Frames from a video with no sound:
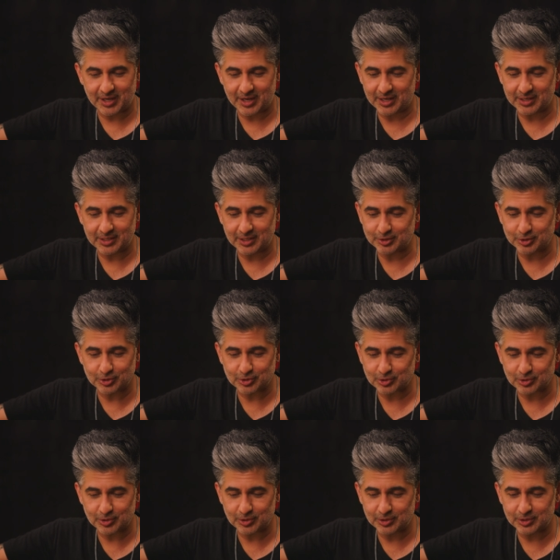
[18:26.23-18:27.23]
and it just,
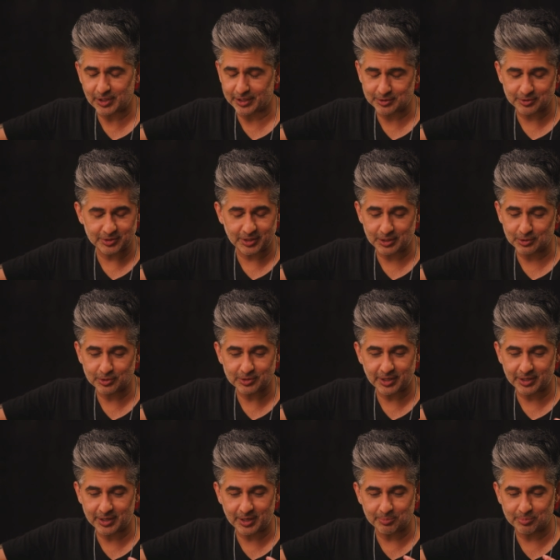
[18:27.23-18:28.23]
like you said, it looks
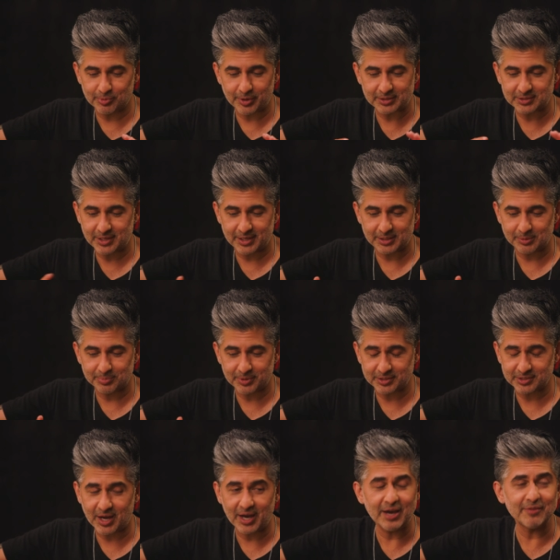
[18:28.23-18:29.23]
like a breathtaking
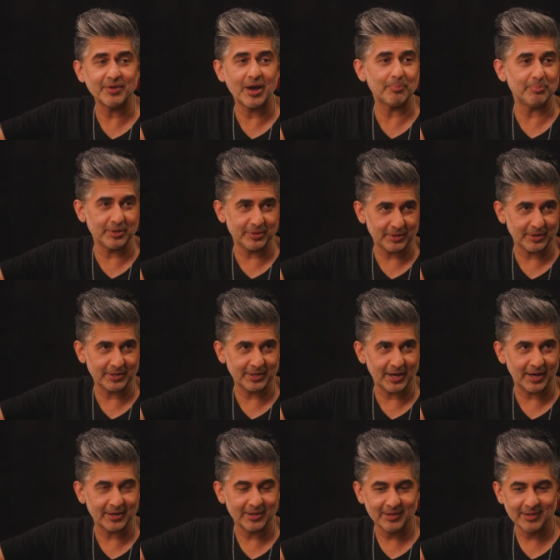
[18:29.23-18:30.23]
place. I have not been there
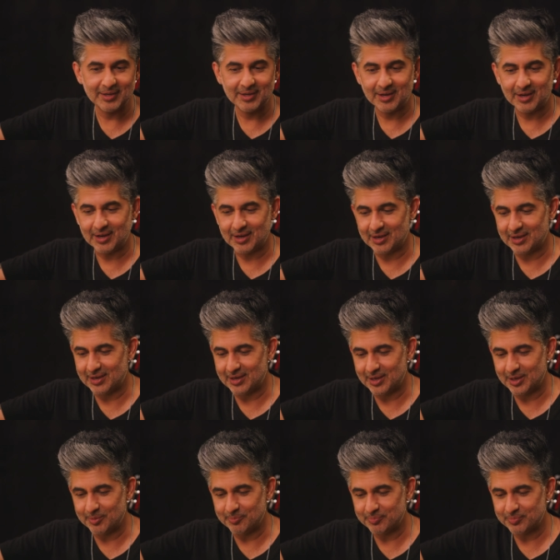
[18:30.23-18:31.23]
yet.
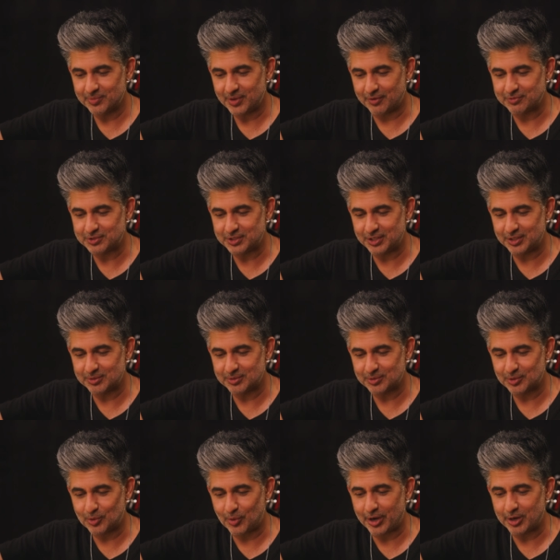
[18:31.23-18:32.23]
I've seen
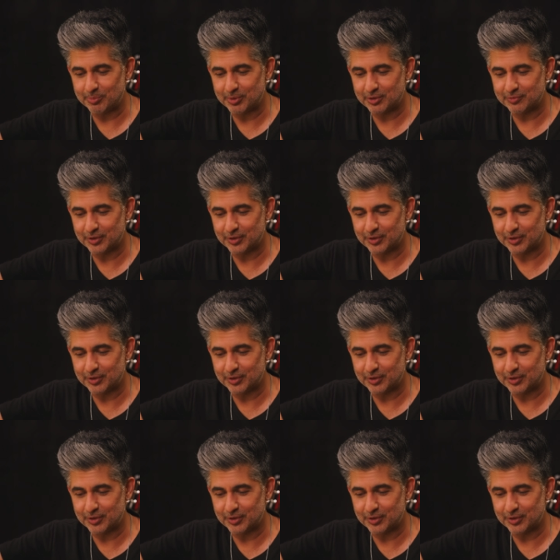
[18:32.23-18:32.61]
quite a bit of